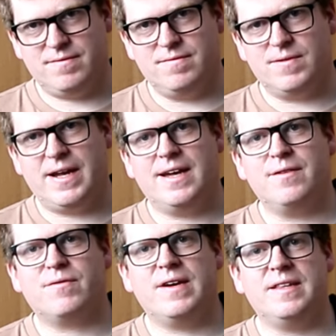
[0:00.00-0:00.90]
right
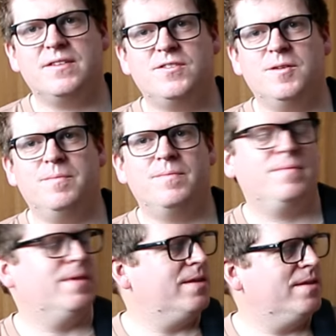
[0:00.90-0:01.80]
hand Frailing strum
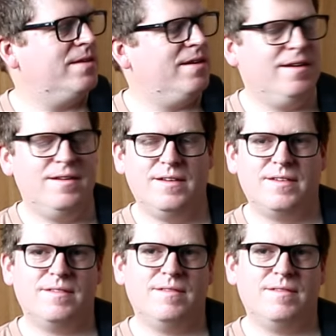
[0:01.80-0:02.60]
and